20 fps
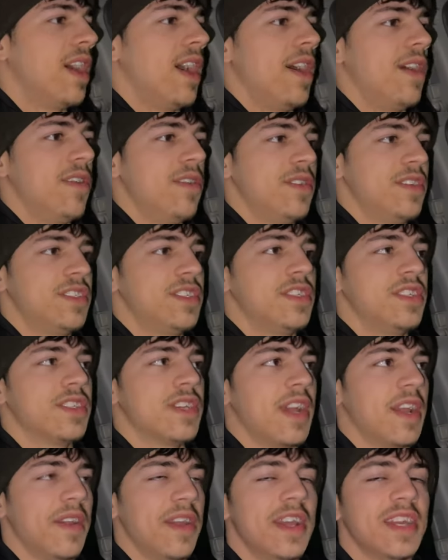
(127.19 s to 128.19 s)
I don't know, it's just
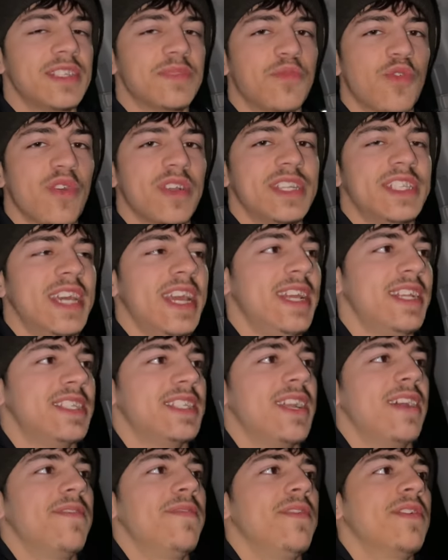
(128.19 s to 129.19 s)
like, it's more
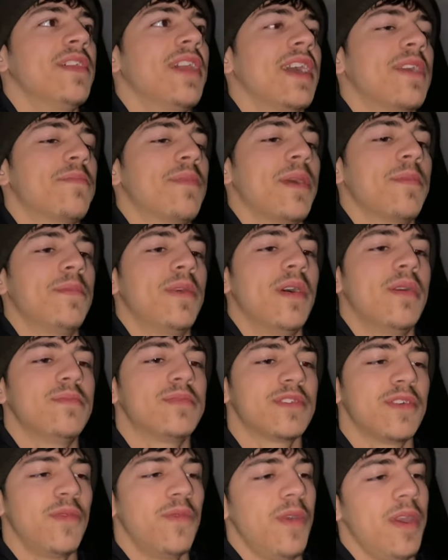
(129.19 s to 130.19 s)
intense, and I feel like my
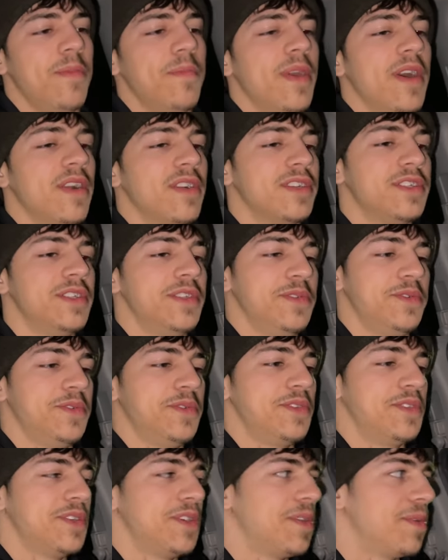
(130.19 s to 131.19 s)
pumps are way better too,
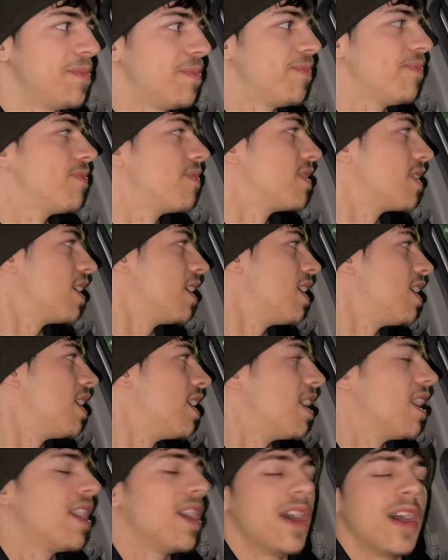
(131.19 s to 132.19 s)
so
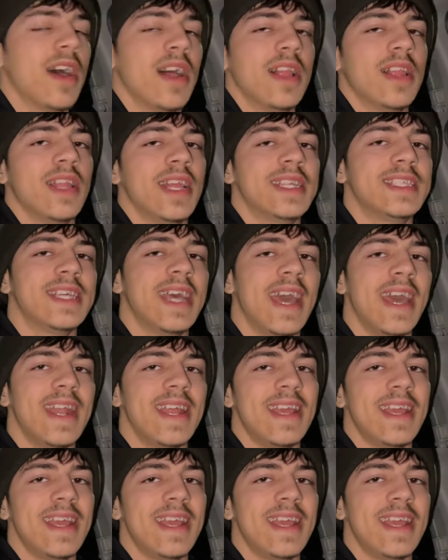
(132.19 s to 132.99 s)
let's head